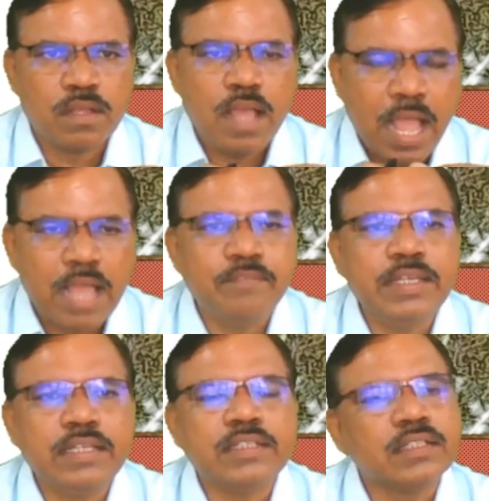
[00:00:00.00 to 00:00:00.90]

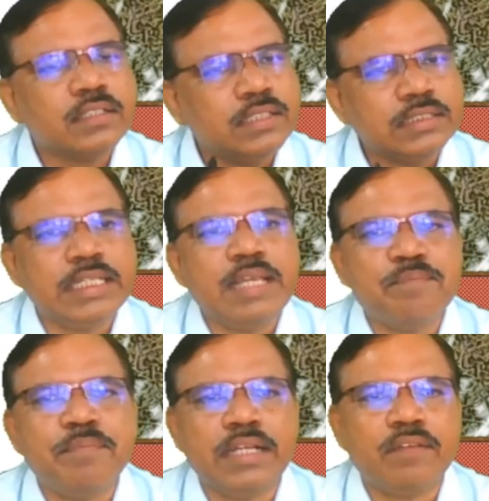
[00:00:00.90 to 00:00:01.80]
having the
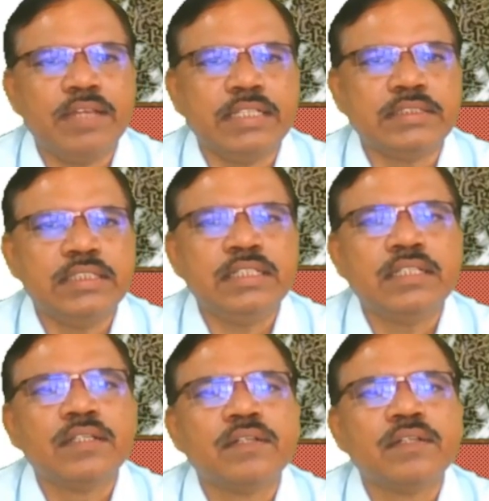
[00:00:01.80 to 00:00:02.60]
same frequency.